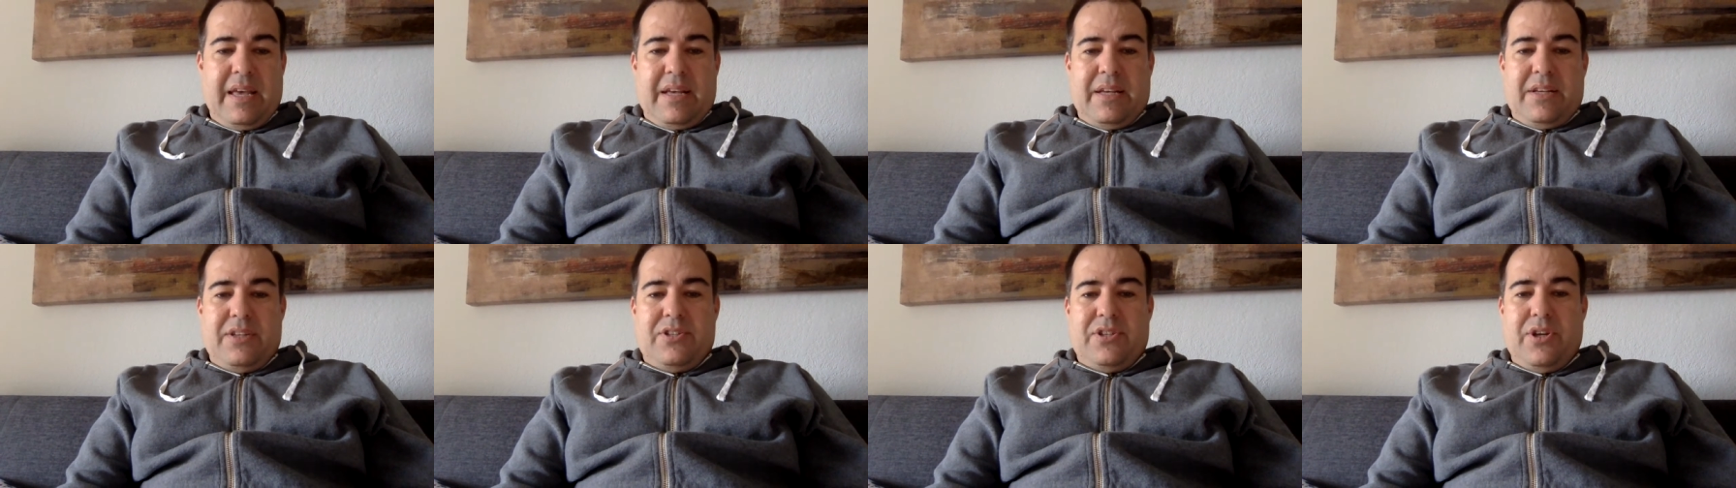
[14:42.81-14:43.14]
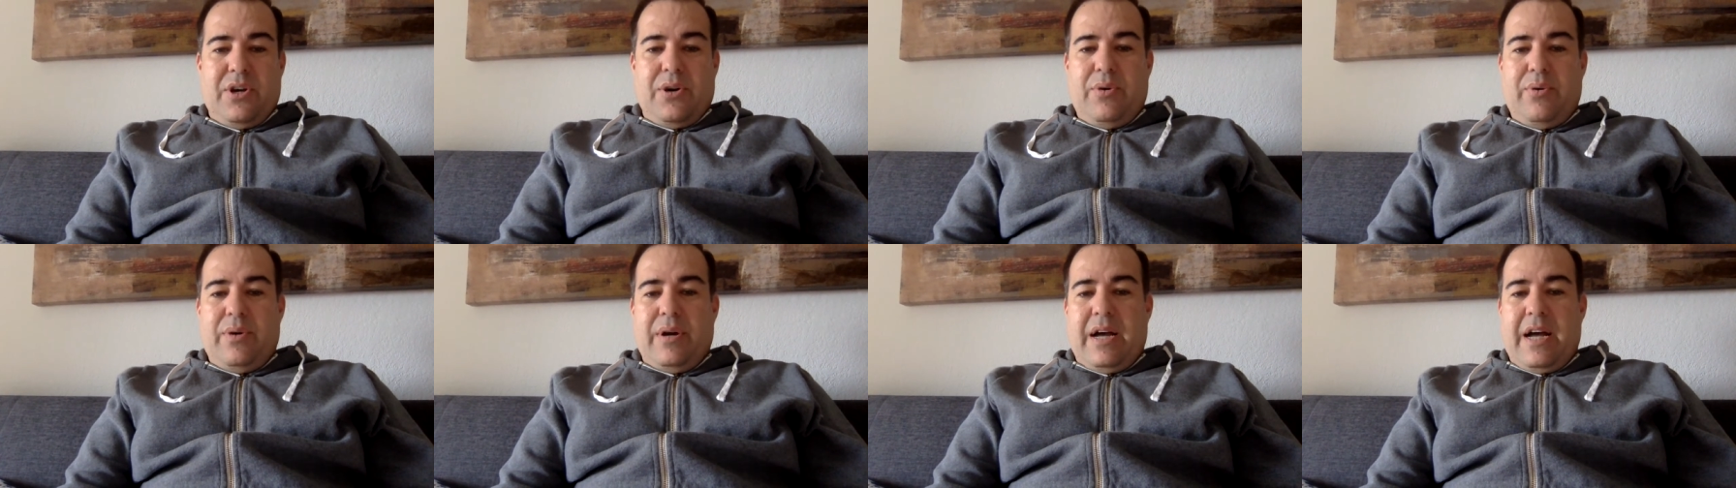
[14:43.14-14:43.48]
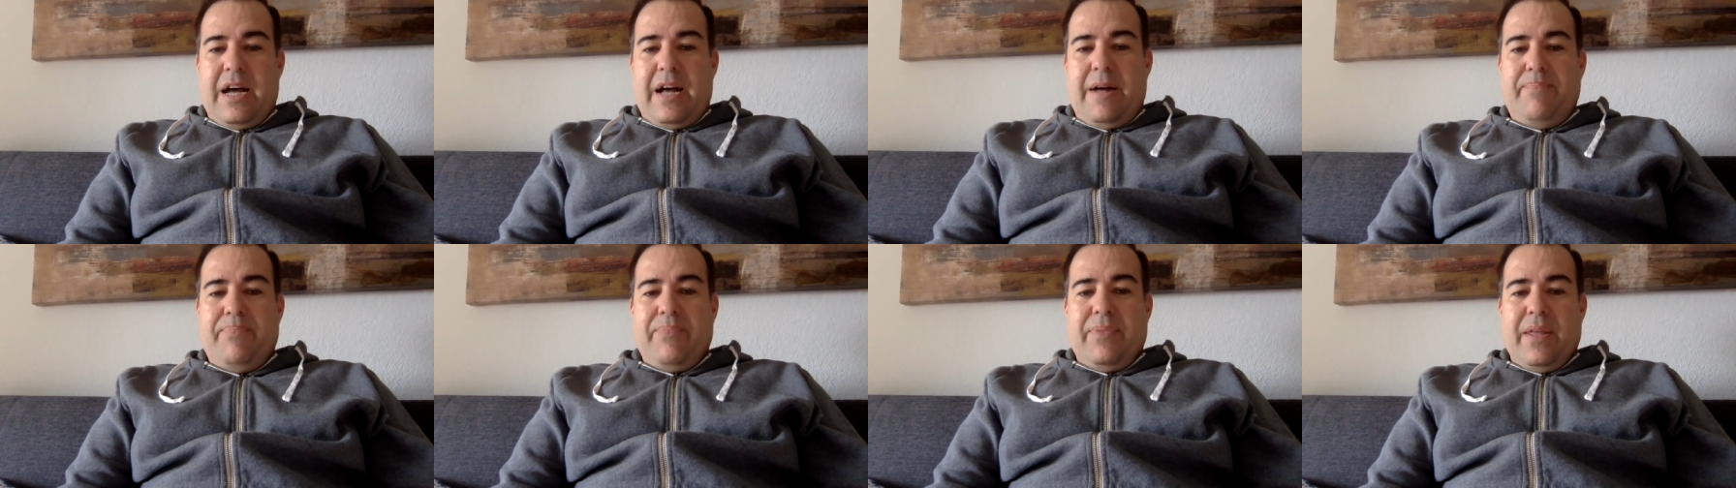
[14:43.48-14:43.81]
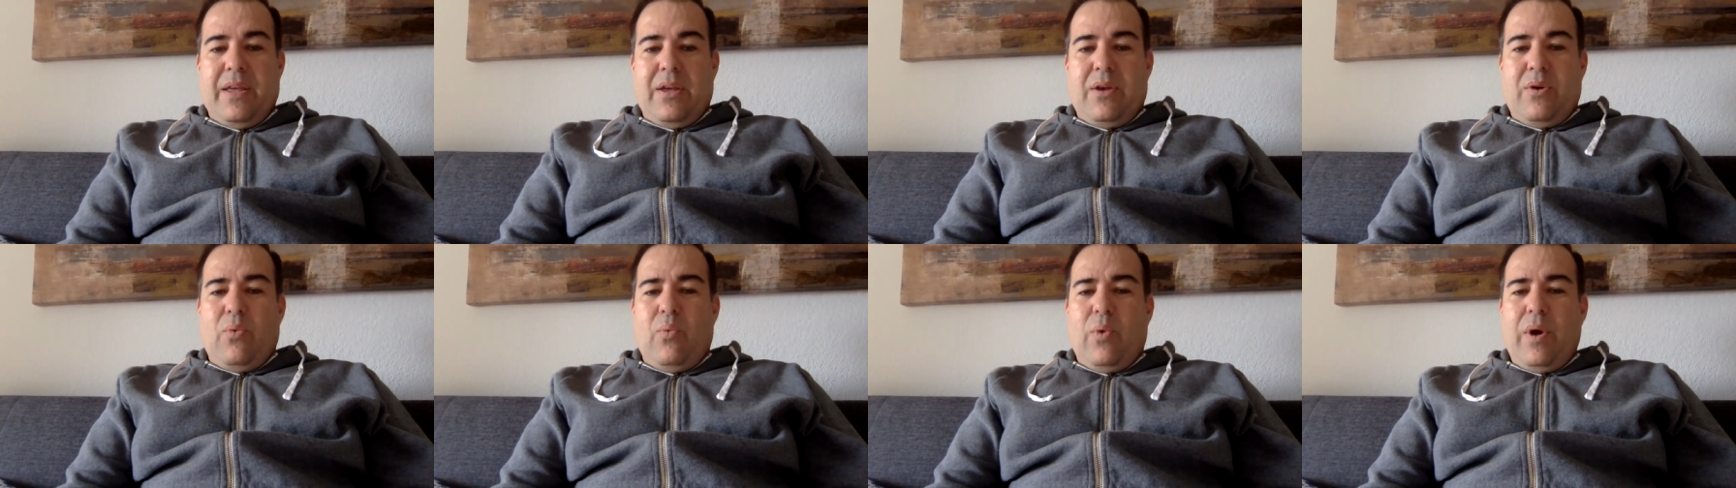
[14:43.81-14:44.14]
So
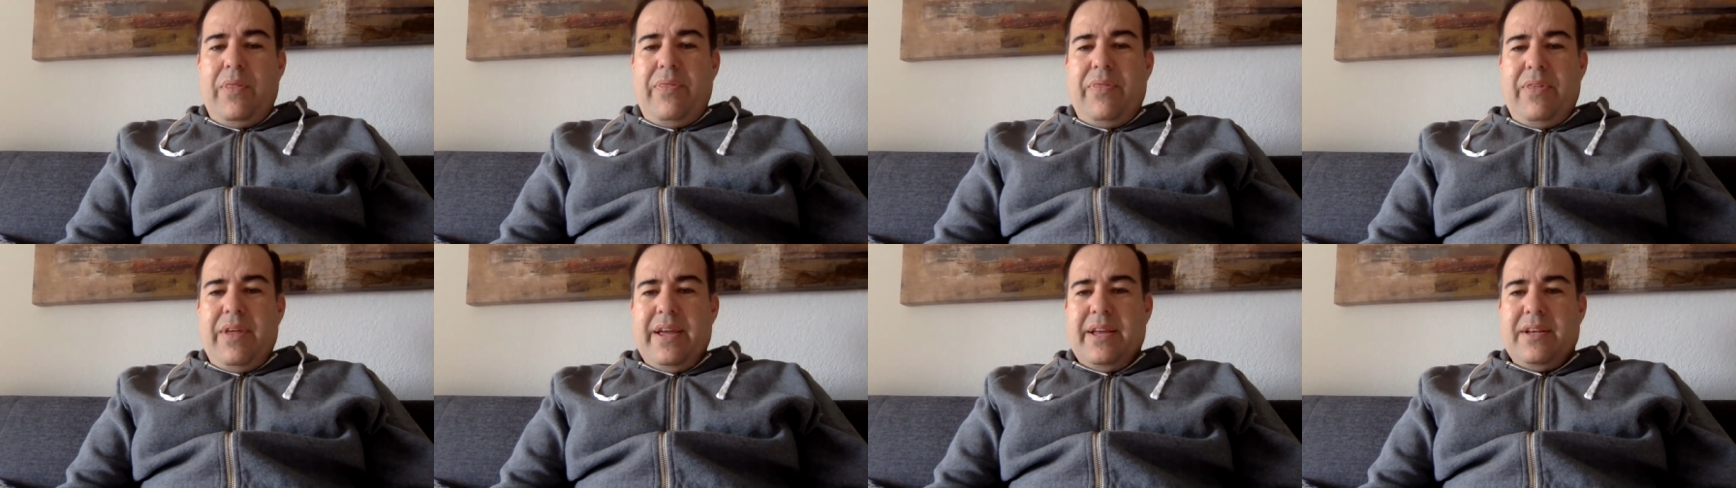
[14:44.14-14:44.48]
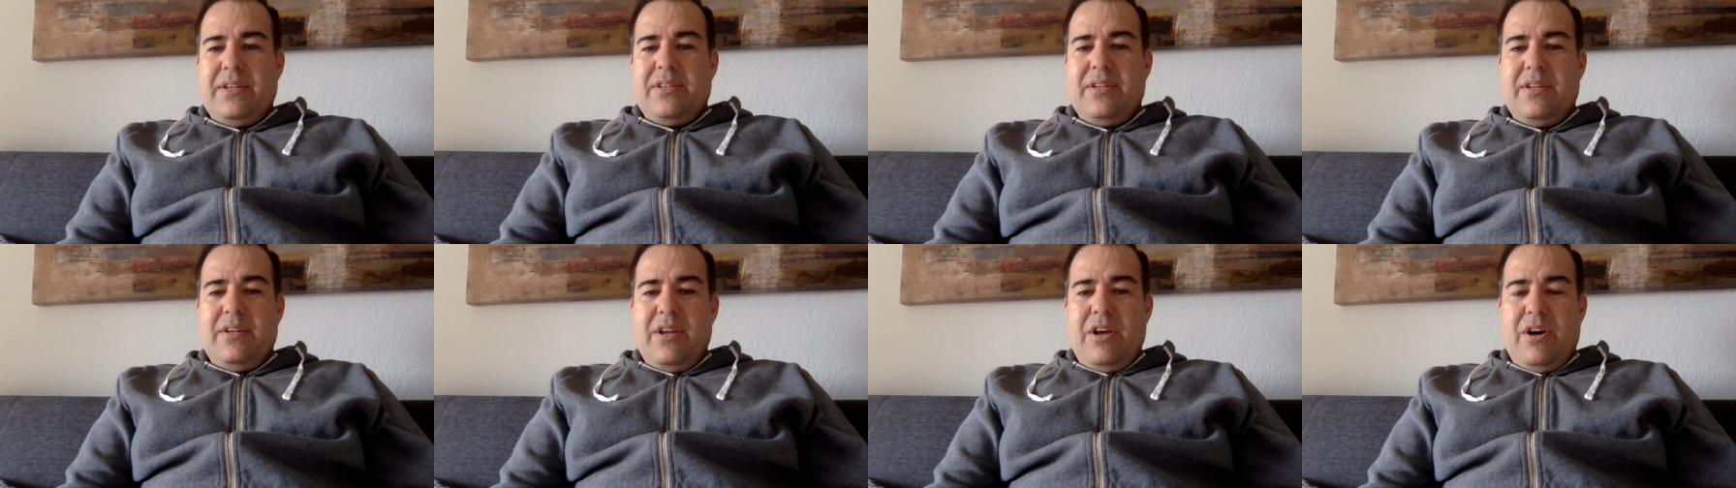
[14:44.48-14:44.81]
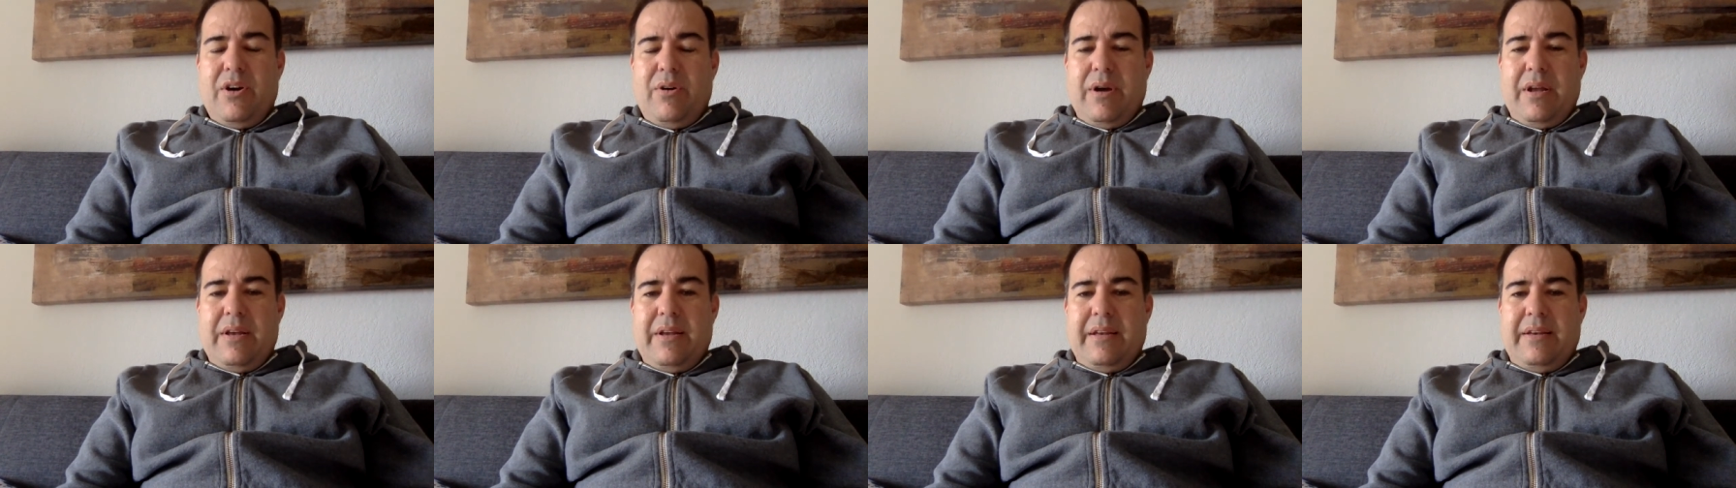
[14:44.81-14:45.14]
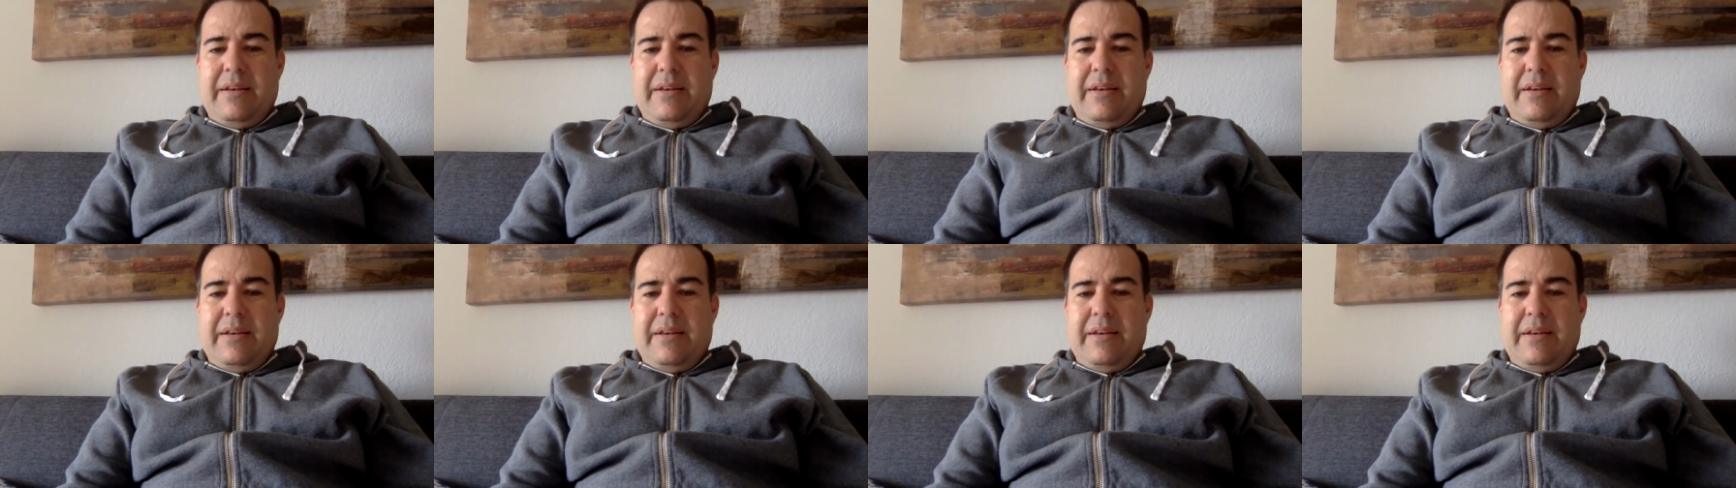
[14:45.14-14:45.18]
one thing to know